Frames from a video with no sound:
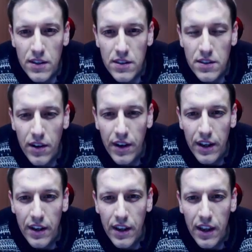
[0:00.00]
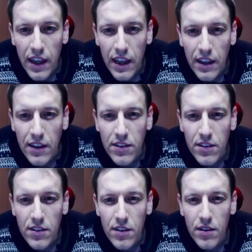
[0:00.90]
sine 8
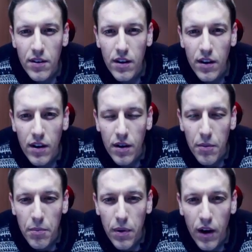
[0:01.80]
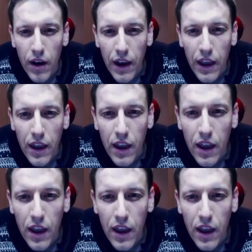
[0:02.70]
pi